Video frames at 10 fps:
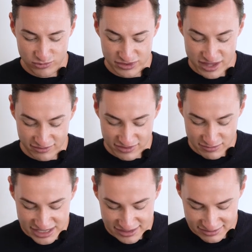well none of them
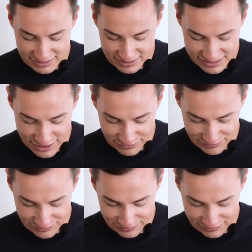did, so
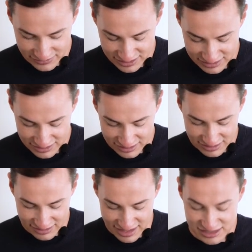
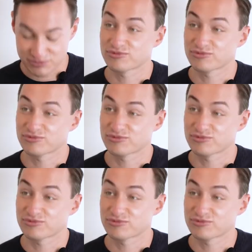that's